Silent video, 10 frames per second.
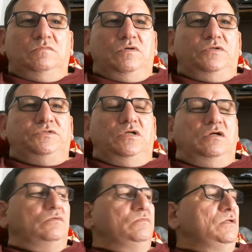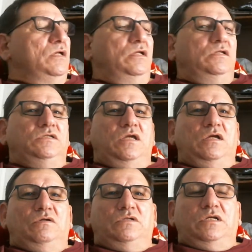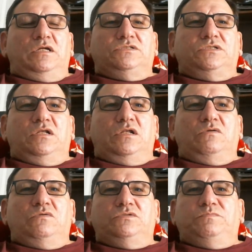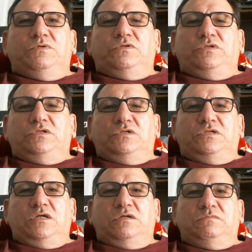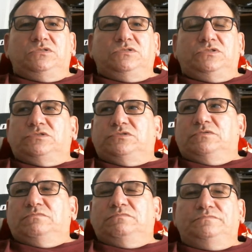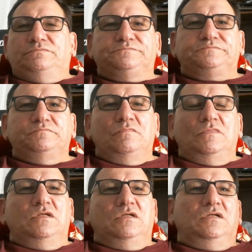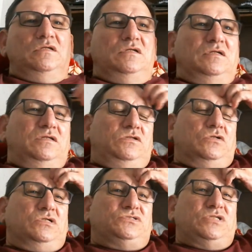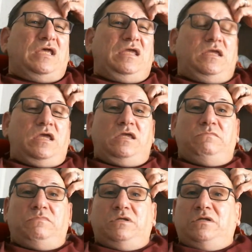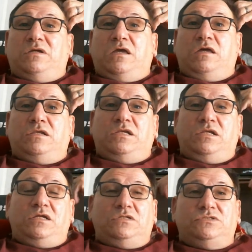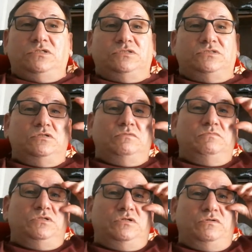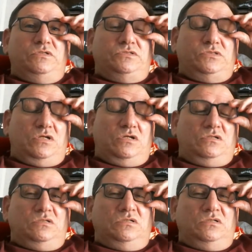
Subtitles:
But yeah, like I said, I was building a gaming system. You could say gaming editing system. It's a